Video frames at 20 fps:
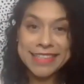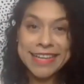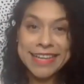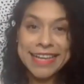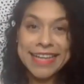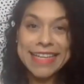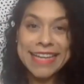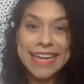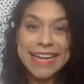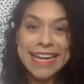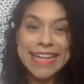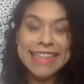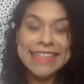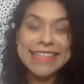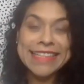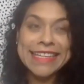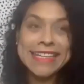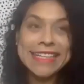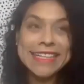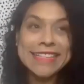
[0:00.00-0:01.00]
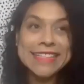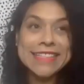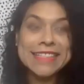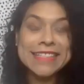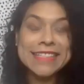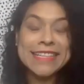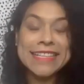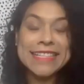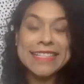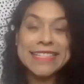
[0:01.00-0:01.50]
Again, I think
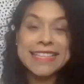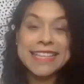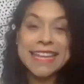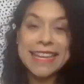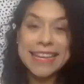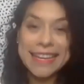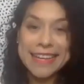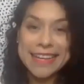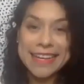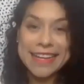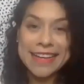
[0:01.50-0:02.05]
it's like